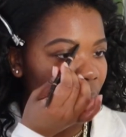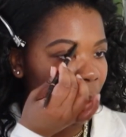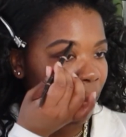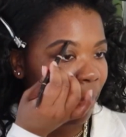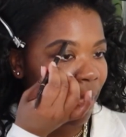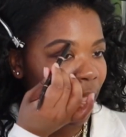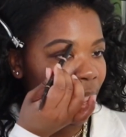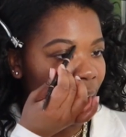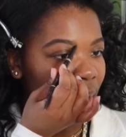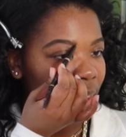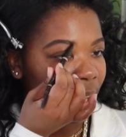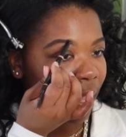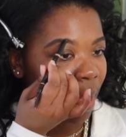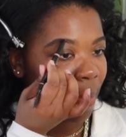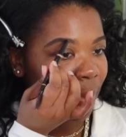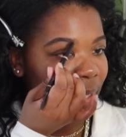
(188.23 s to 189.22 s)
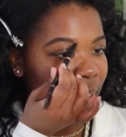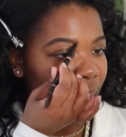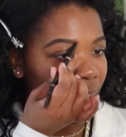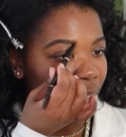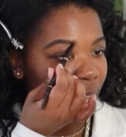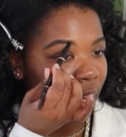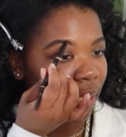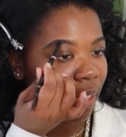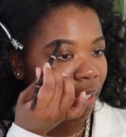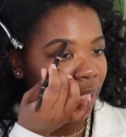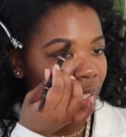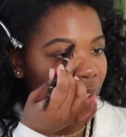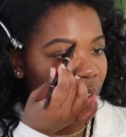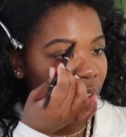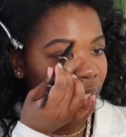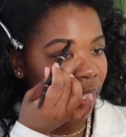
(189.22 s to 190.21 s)
But yeah, like I was saying,
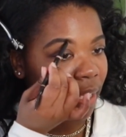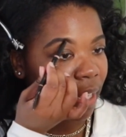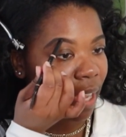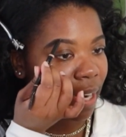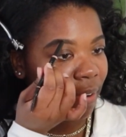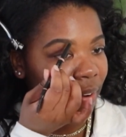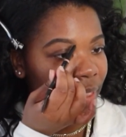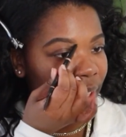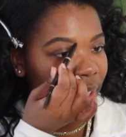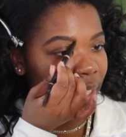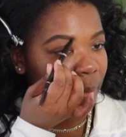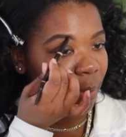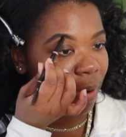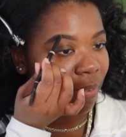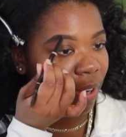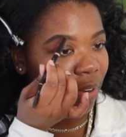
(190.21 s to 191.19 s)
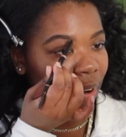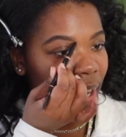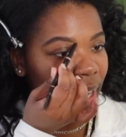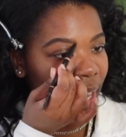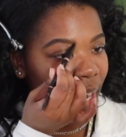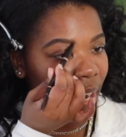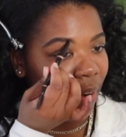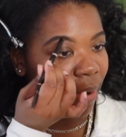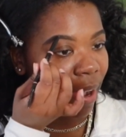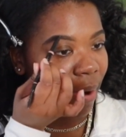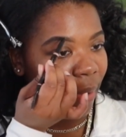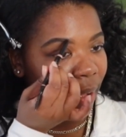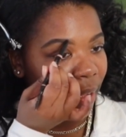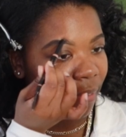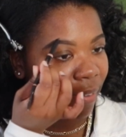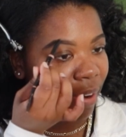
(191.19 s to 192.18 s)
literally not everything is perfect right now.
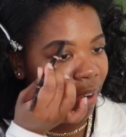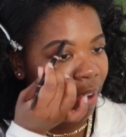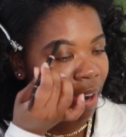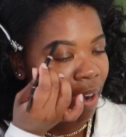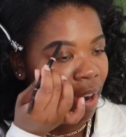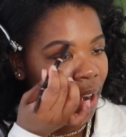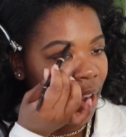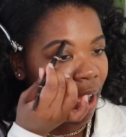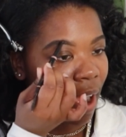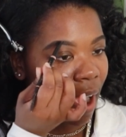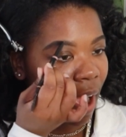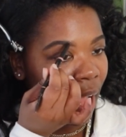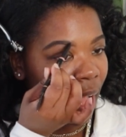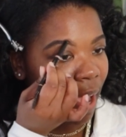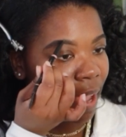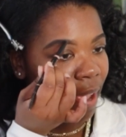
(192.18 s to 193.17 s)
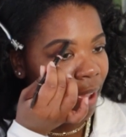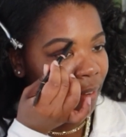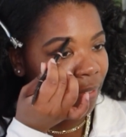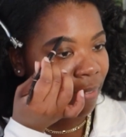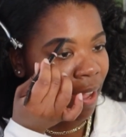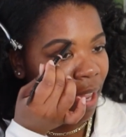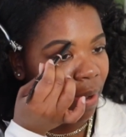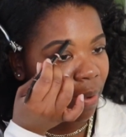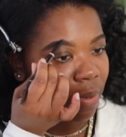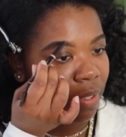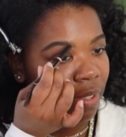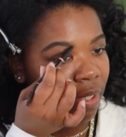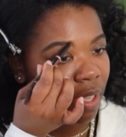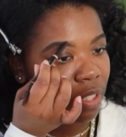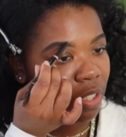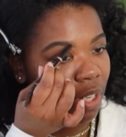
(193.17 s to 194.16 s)
However, I have found
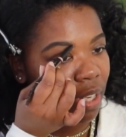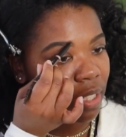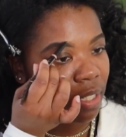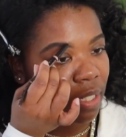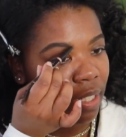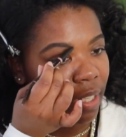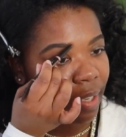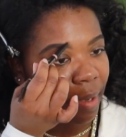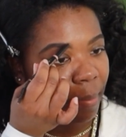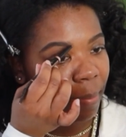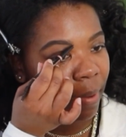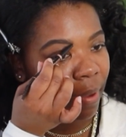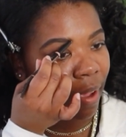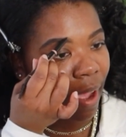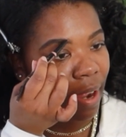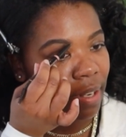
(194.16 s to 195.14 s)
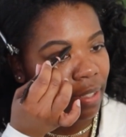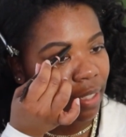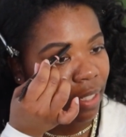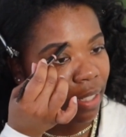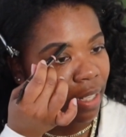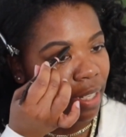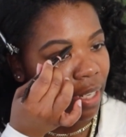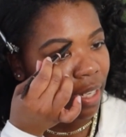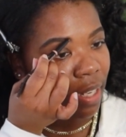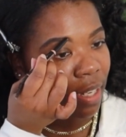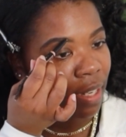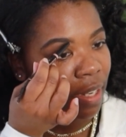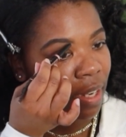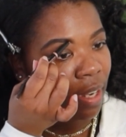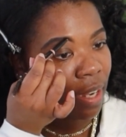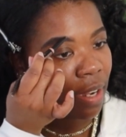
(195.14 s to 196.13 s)
such a deep identity
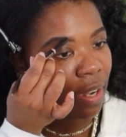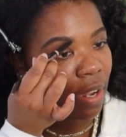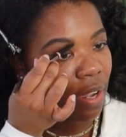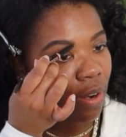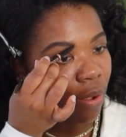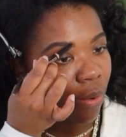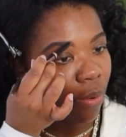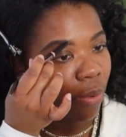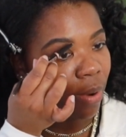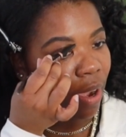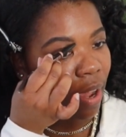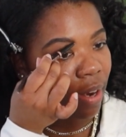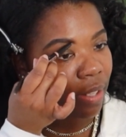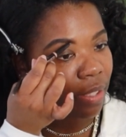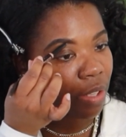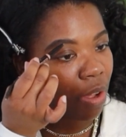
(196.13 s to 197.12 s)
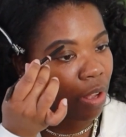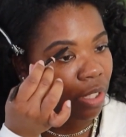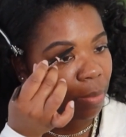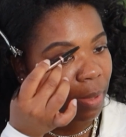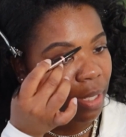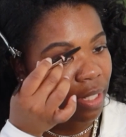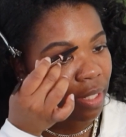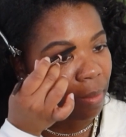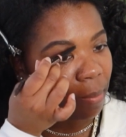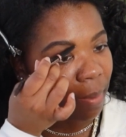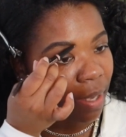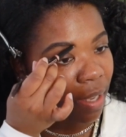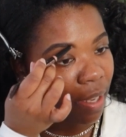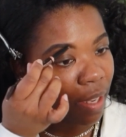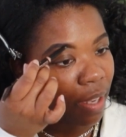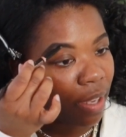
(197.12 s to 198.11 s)
in who God has called me to
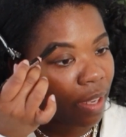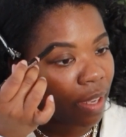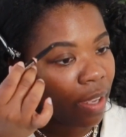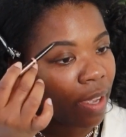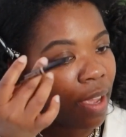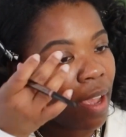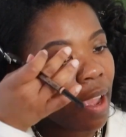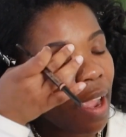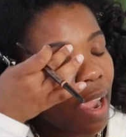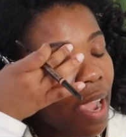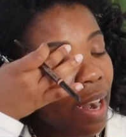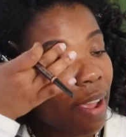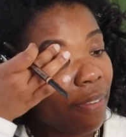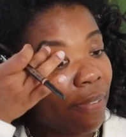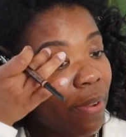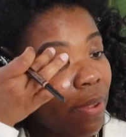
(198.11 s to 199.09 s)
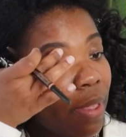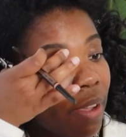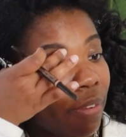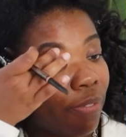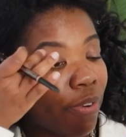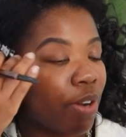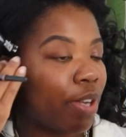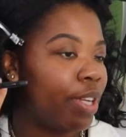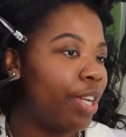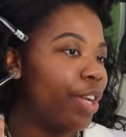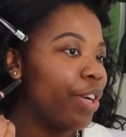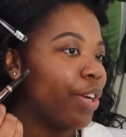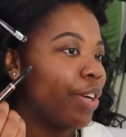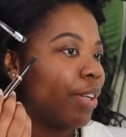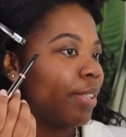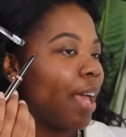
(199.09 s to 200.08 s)
be. And I feel like for
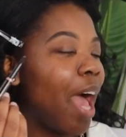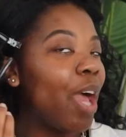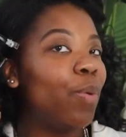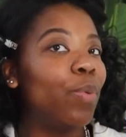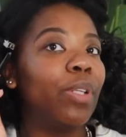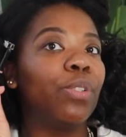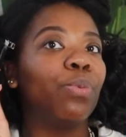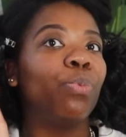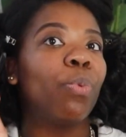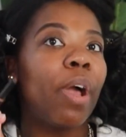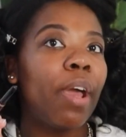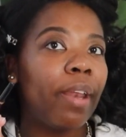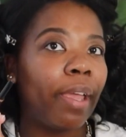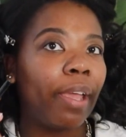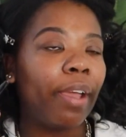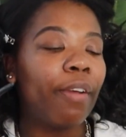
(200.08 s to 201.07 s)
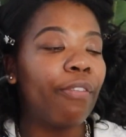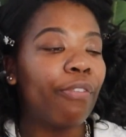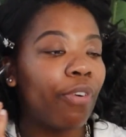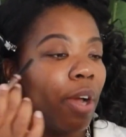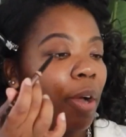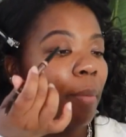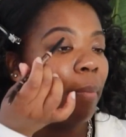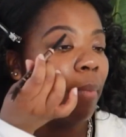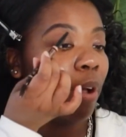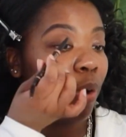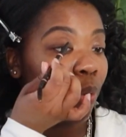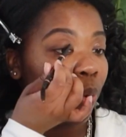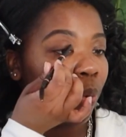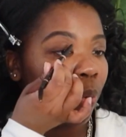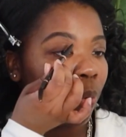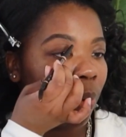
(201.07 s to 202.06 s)
years I was running from
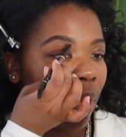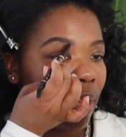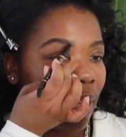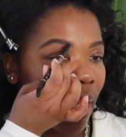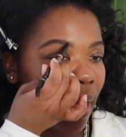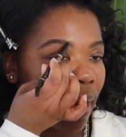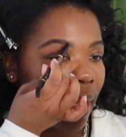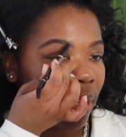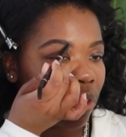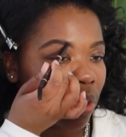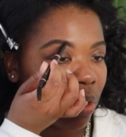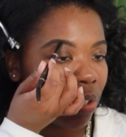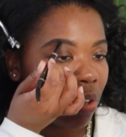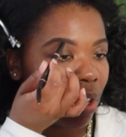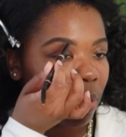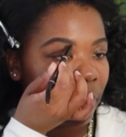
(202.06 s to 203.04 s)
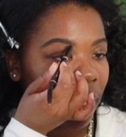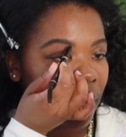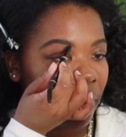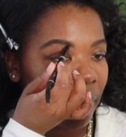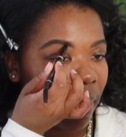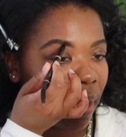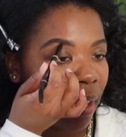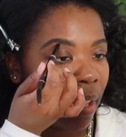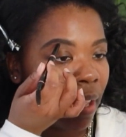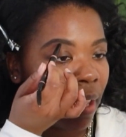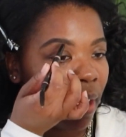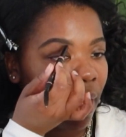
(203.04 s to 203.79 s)
who God actually called me to be.